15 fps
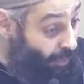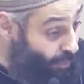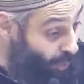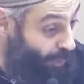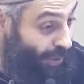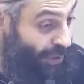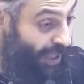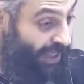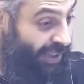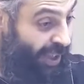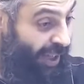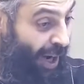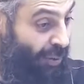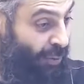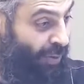everybody on the
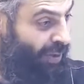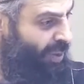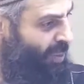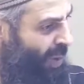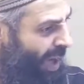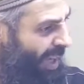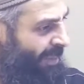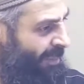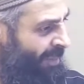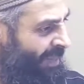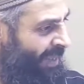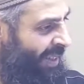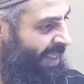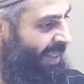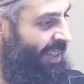ground. Why?
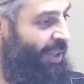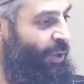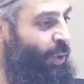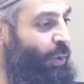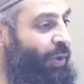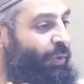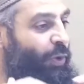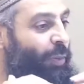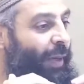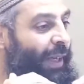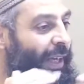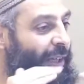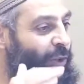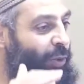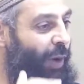They thought if you
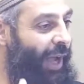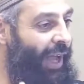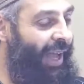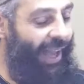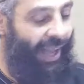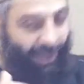make a dua